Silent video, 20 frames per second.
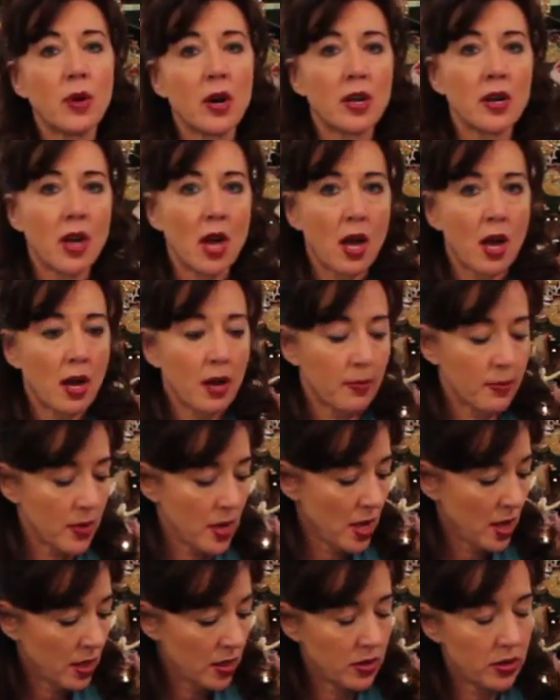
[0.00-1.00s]
1M.
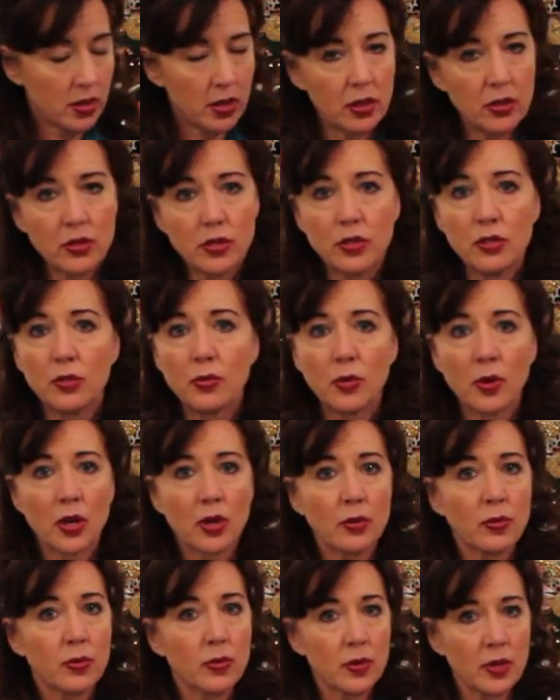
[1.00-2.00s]
These two
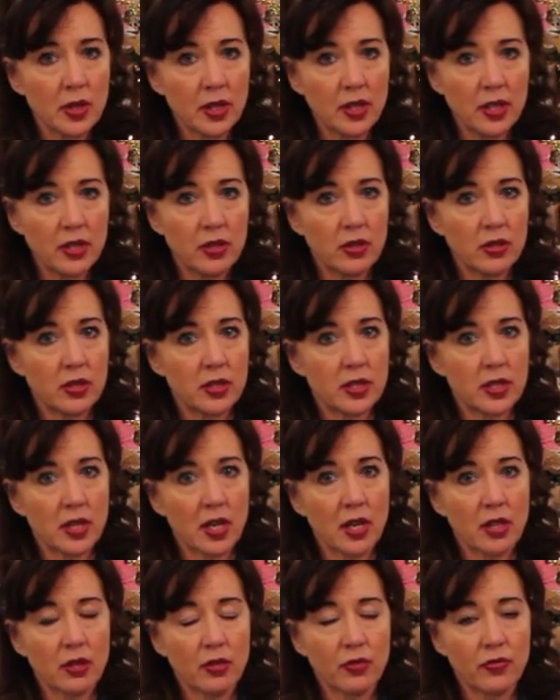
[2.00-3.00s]
work really good
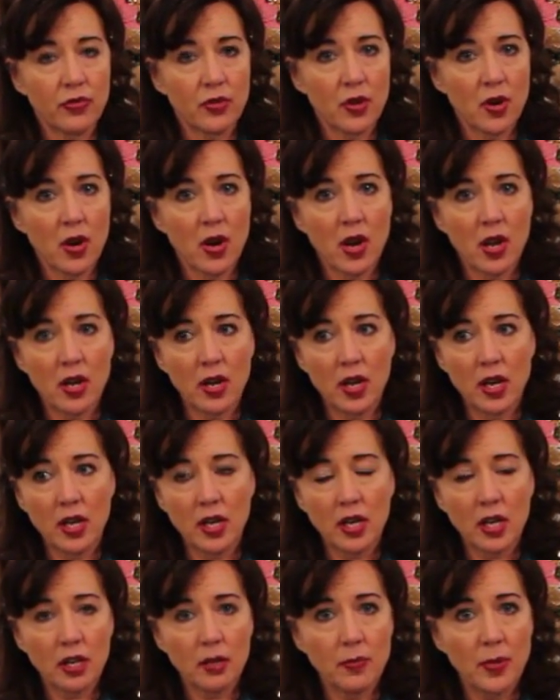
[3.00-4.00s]
together for
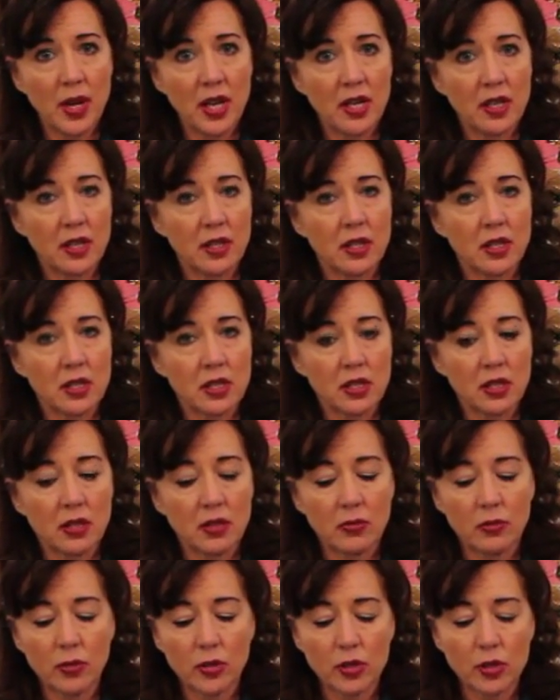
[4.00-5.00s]
any kind of pain
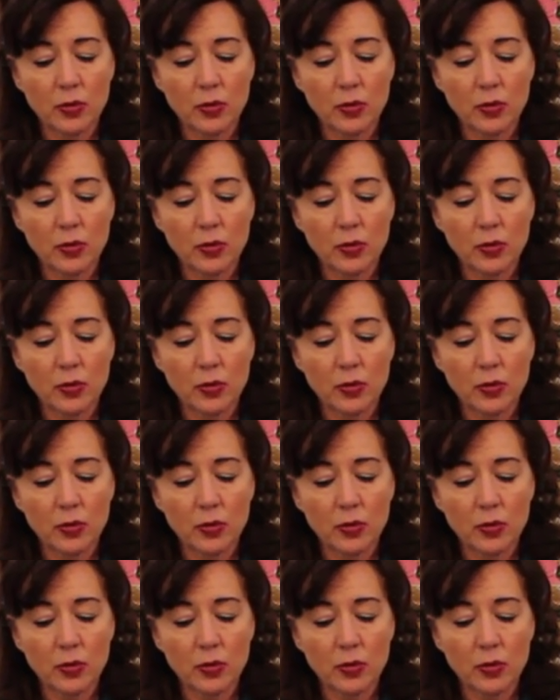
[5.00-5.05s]
condition. We're